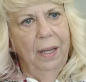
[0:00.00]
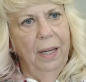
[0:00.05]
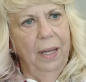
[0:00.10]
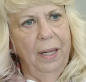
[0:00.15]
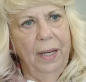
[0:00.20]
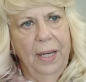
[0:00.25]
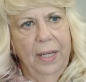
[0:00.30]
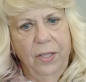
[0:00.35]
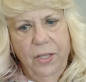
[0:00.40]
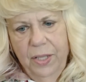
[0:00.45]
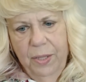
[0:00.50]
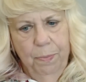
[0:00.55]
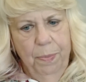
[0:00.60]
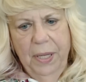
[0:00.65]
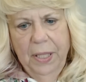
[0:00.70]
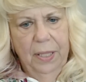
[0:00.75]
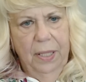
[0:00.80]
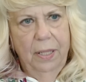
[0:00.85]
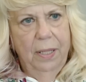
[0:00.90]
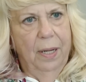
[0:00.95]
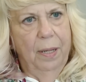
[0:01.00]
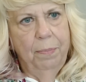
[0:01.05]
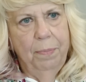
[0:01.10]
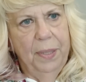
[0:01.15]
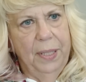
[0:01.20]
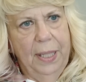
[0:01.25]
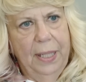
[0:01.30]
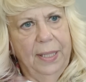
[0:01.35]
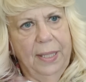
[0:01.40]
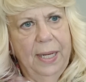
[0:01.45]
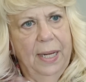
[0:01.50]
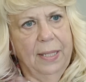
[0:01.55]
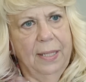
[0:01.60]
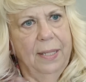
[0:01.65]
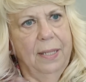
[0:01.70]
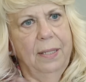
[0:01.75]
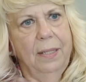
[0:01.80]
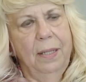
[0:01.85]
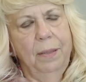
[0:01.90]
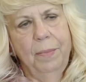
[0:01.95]
And I just picked it up and I
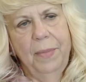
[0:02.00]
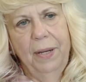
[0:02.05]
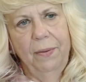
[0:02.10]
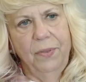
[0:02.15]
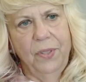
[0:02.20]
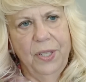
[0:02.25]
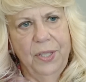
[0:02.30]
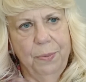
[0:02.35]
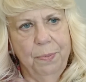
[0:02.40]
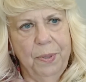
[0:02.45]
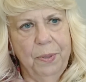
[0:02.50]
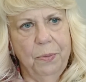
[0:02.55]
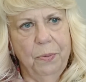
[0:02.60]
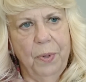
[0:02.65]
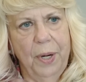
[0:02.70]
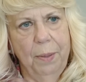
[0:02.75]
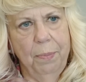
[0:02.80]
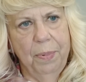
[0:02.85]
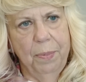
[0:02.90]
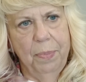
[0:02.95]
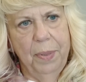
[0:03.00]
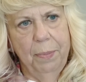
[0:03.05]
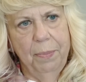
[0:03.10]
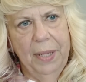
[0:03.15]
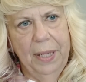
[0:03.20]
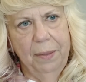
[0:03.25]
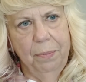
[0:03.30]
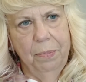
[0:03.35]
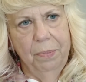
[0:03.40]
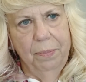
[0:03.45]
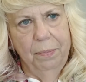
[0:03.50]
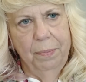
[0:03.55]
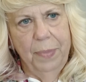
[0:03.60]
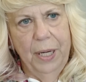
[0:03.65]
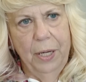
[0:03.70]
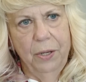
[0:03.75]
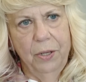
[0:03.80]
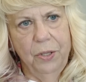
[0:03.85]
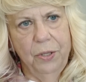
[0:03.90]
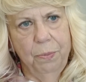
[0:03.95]
texted them, I've just been raped by my
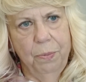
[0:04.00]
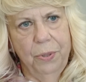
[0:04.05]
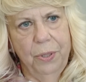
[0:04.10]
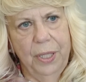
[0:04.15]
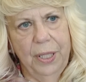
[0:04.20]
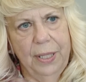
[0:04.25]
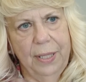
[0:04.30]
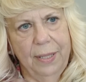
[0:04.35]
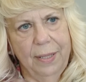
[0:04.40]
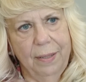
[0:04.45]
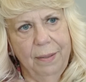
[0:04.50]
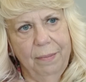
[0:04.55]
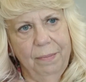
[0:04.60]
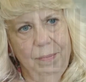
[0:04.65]
parish priest.